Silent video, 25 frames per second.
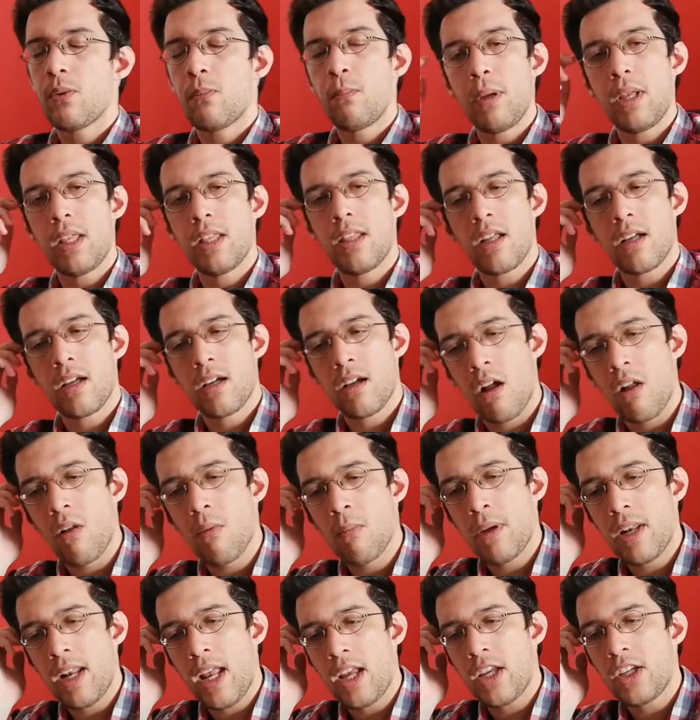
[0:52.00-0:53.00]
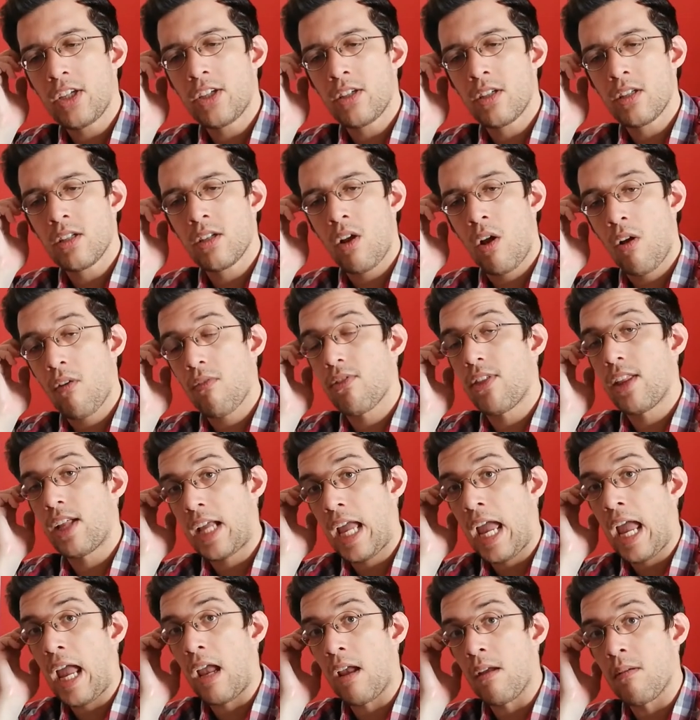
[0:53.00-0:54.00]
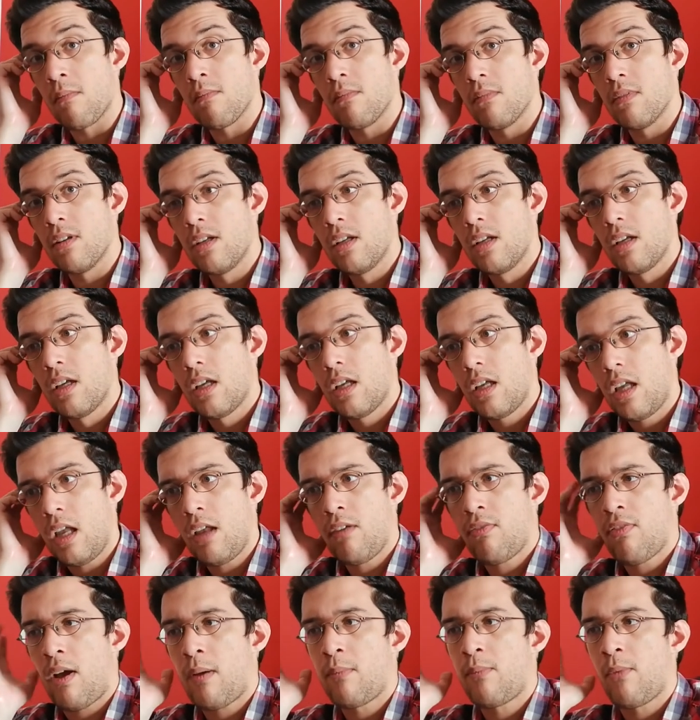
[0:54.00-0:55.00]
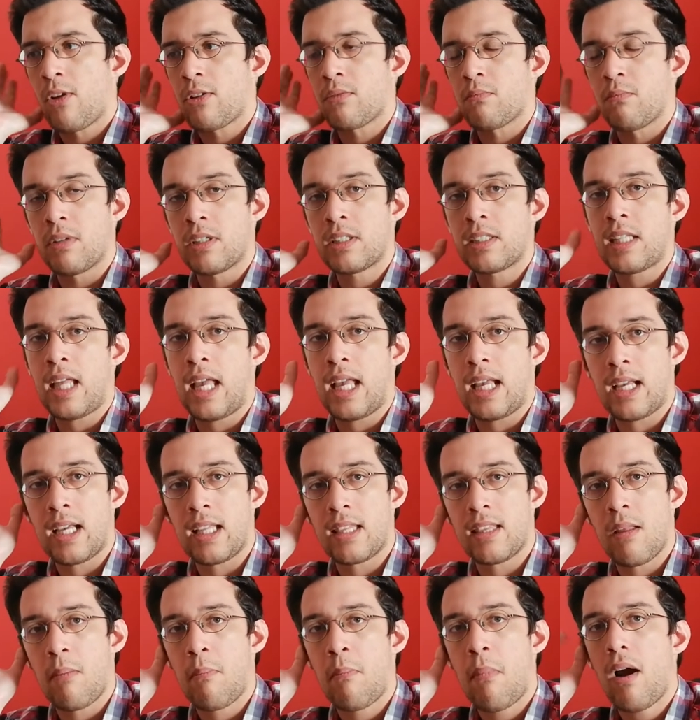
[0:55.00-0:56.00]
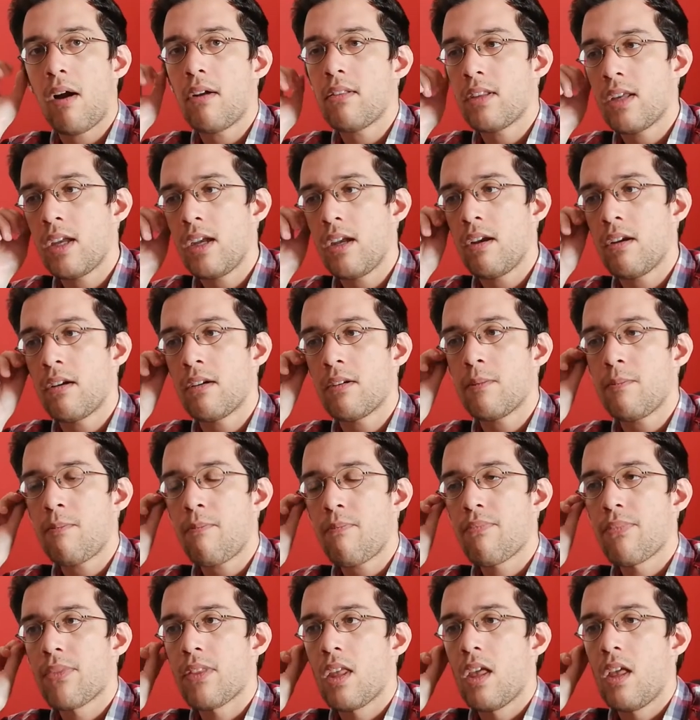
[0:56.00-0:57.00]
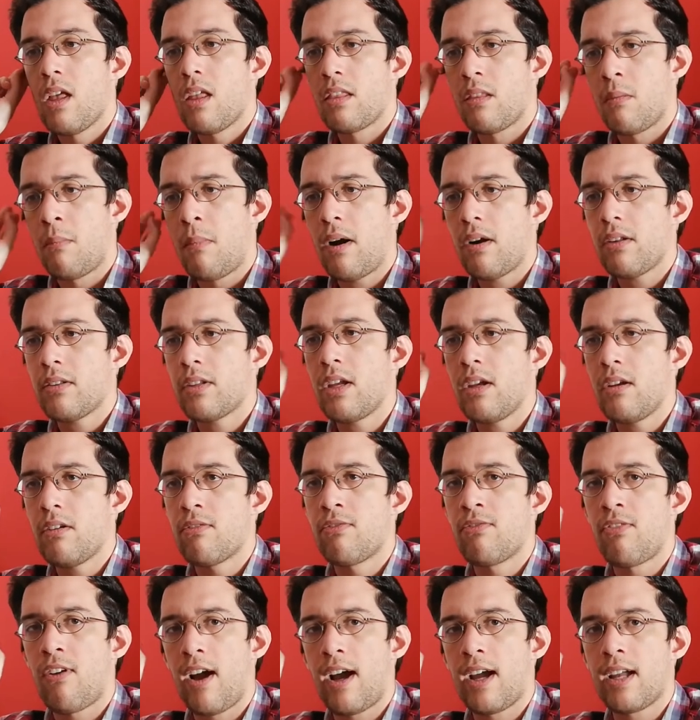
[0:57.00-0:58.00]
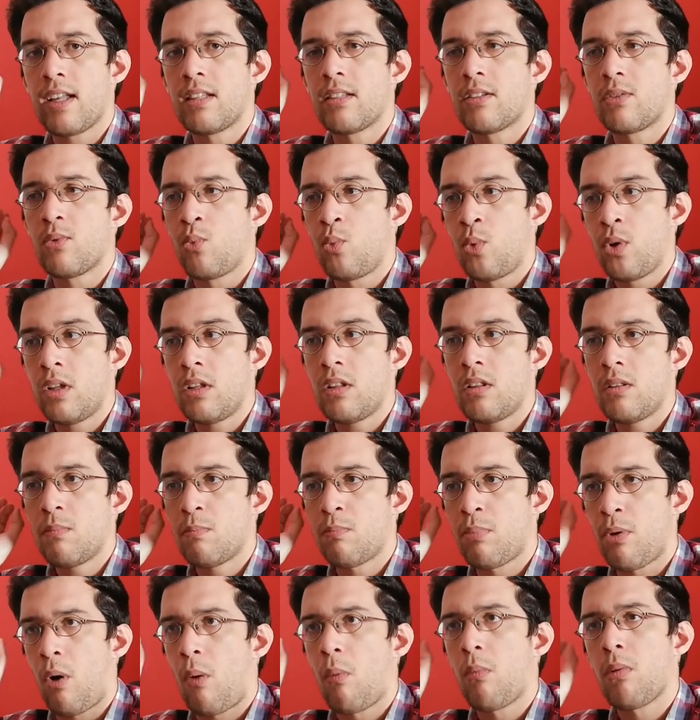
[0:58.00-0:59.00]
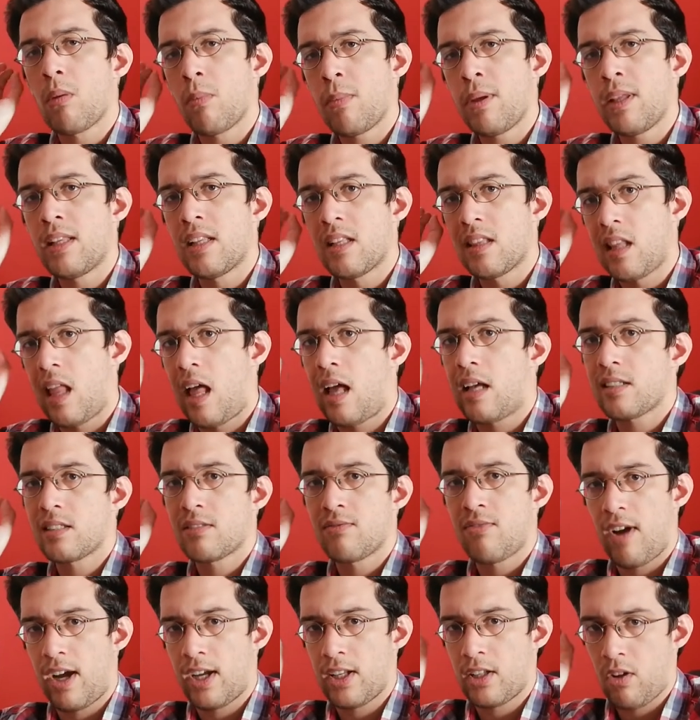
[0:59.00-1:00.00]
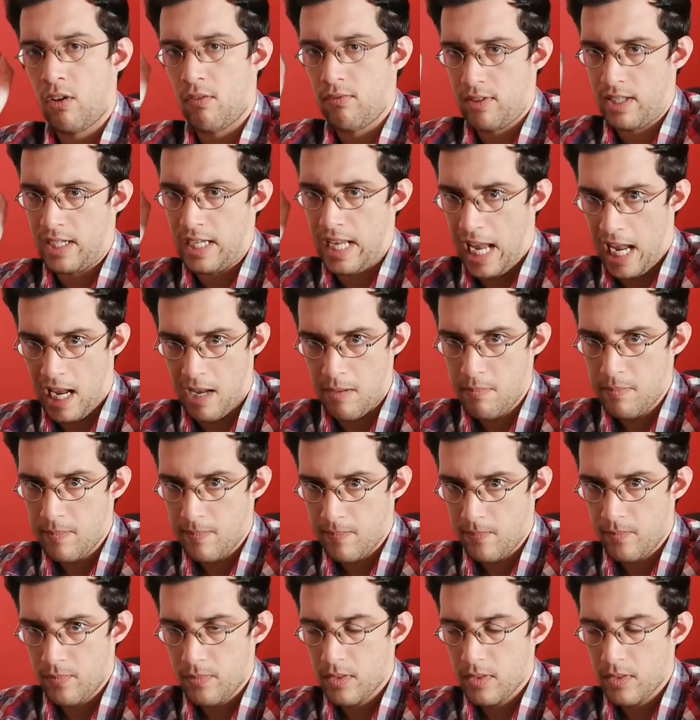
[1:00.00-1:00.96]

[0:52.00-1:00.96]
be the culmination of the game if I'm not mistaken. The Mard Geer, the Mard Geer fight will probably be the last fight of the game.